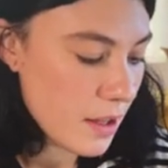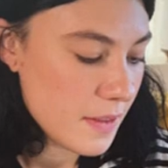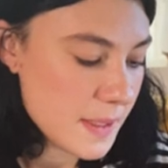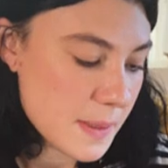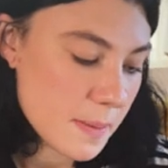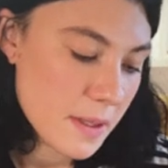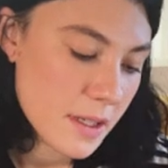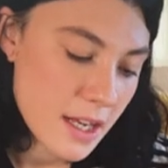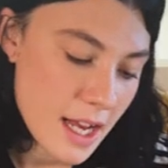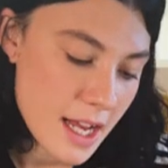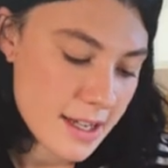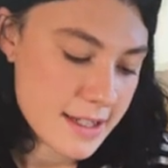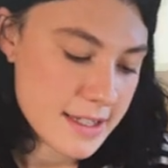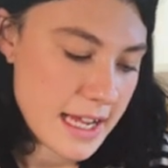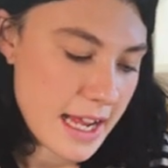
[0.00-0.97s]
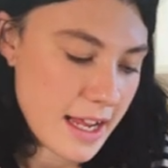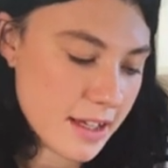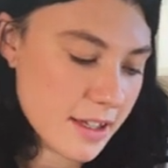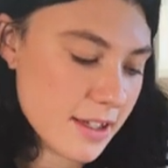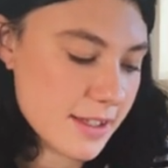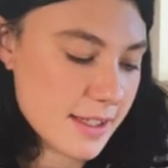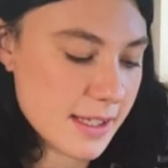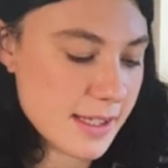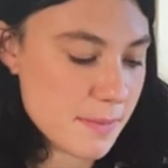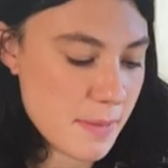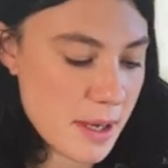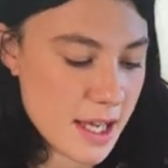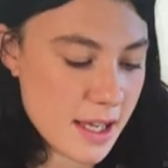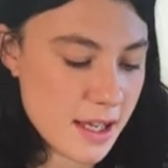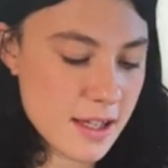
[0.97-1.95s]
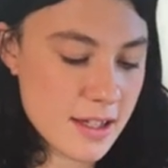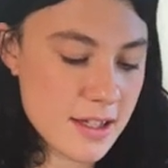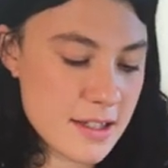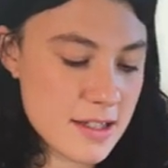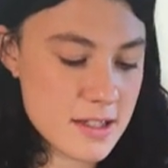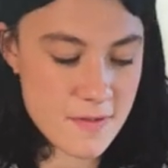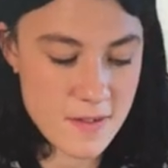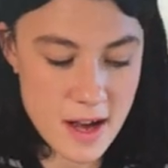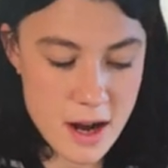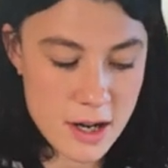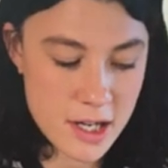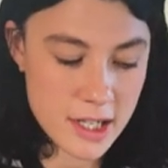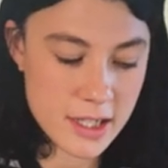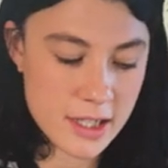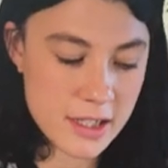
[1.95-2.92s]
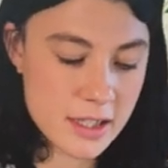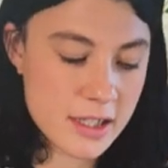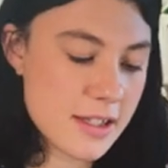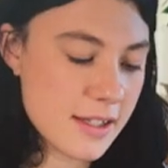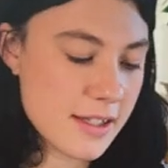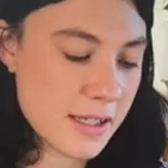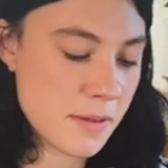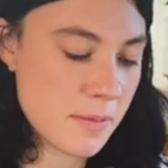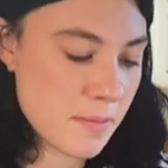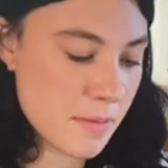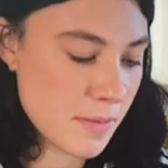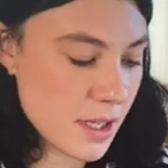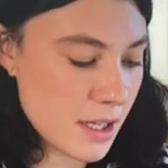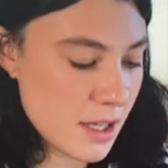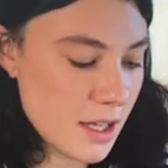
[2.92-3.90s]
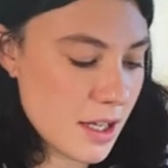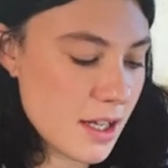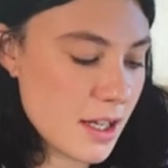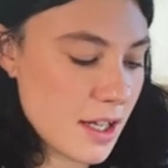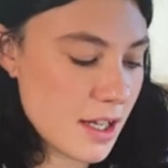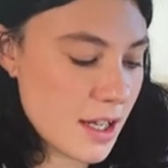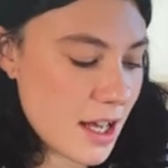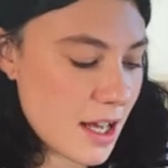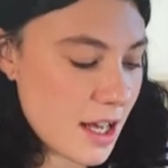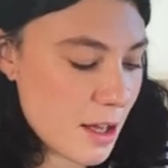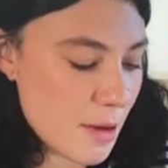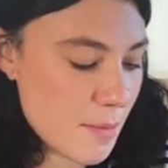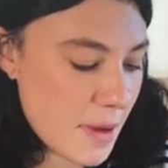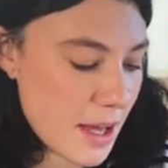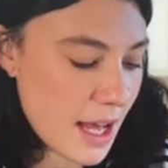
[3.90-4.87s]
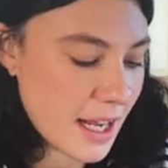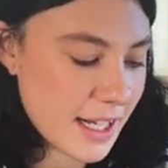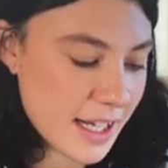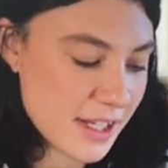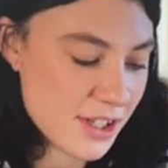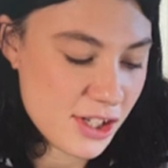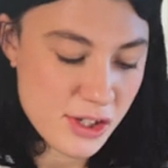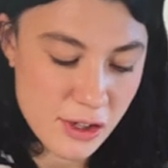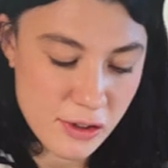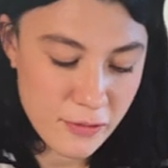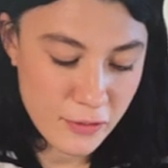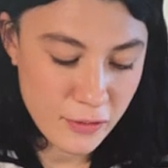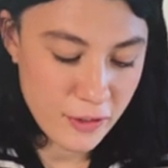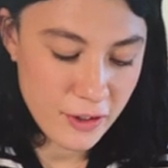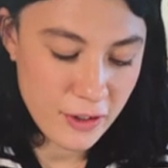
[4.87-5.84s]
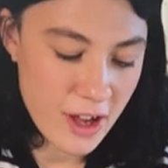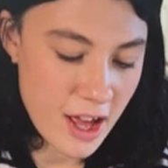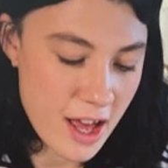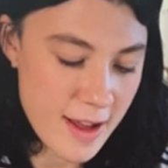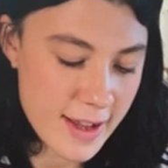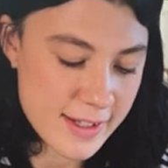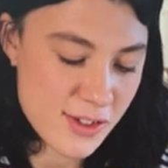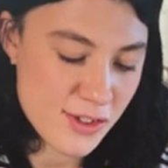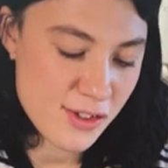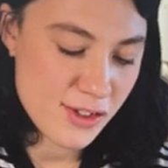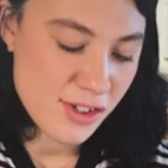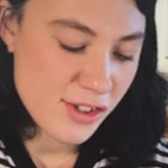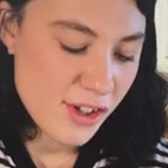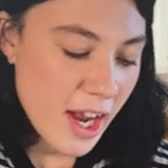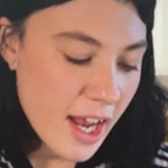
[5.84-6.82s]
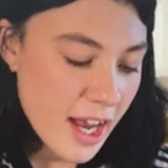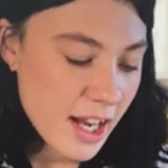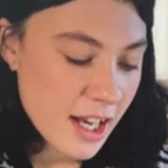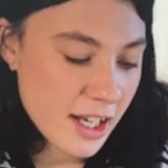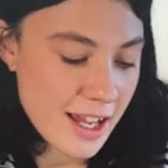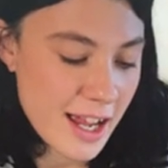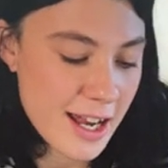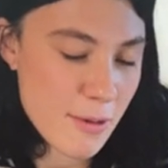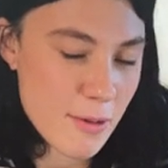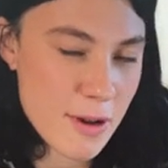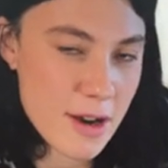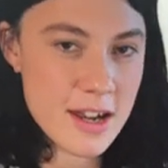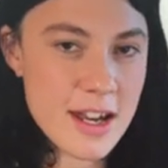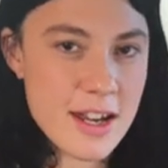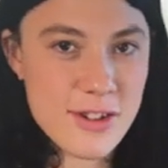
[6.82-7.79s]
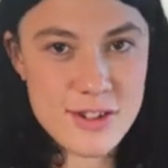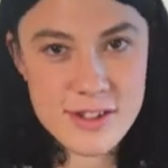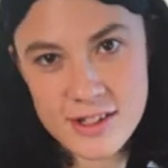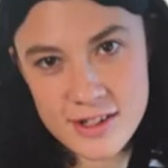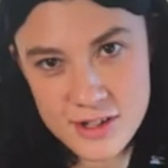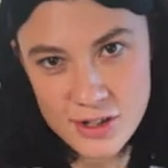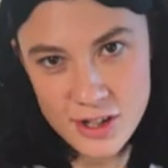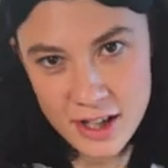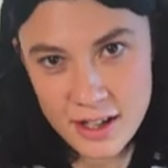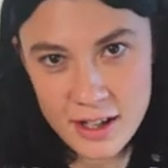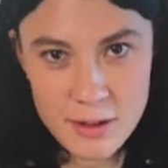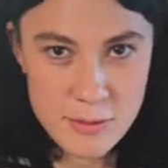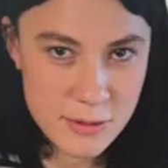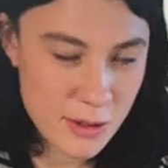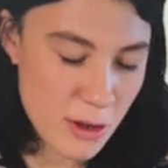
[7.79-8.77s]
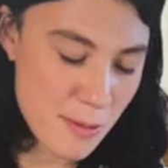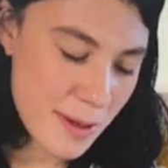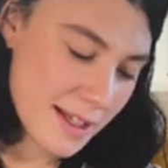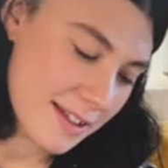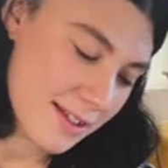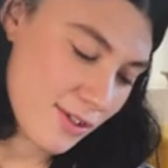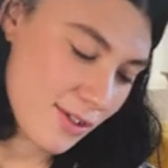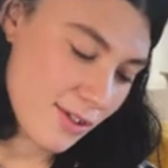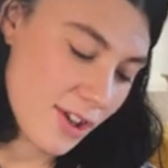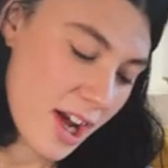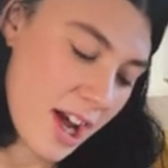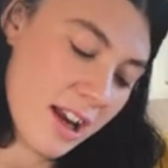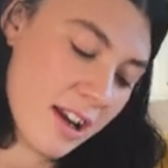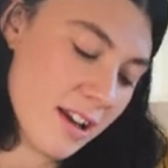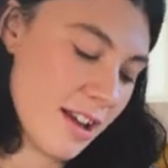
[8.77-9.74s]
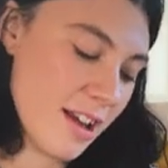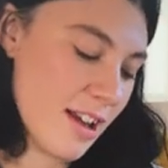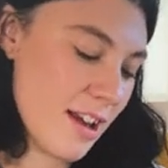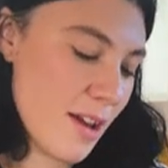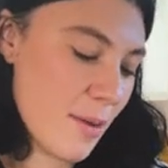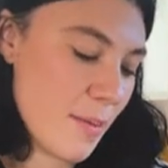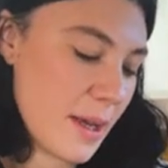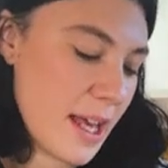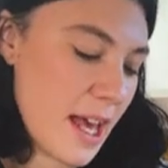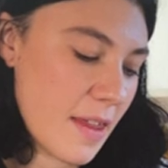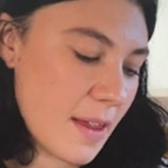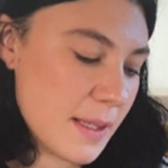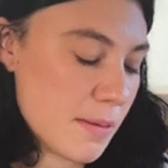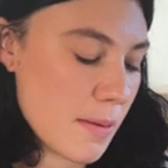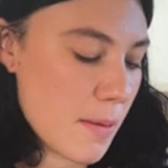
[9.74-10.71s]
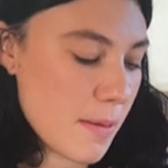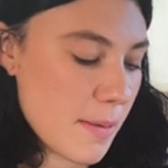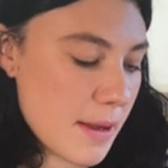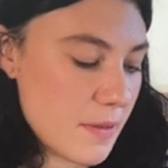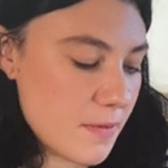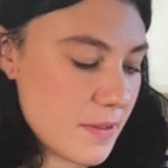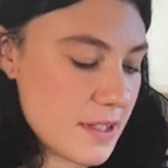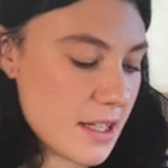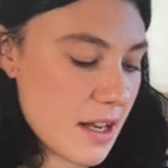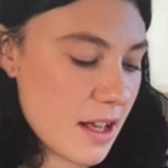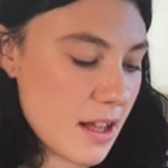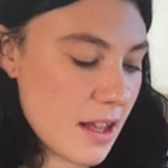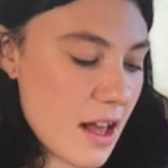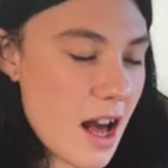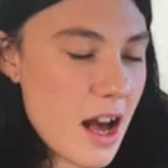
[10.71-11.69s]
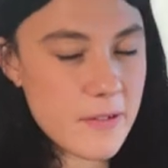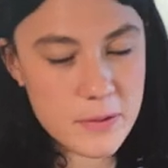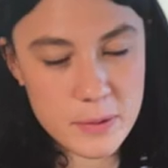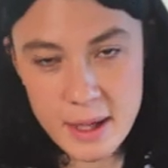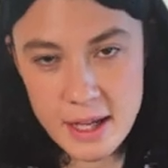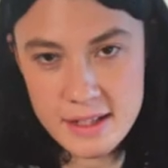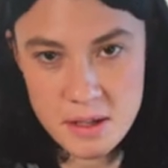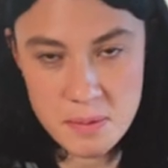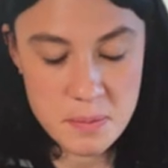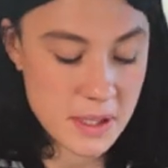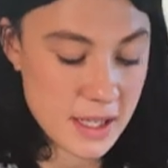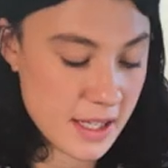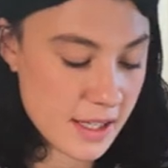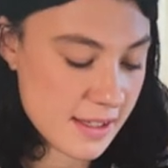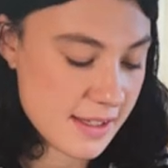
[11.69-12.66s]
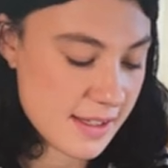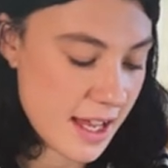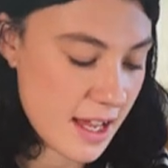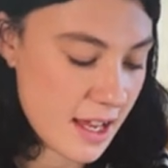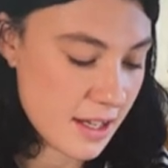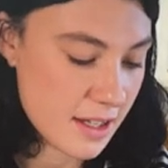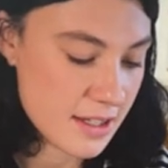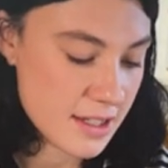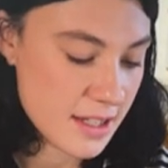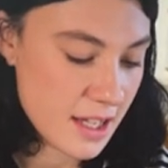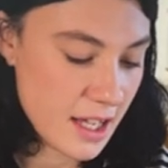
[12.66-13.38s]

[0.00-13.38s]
This one I didn't take because it's me devouring some agadashi tofu at Sushi Train. Anyone who's in Australia will know about Sushi Train. But yeah, that's where we went for dinner after we had dumplings, and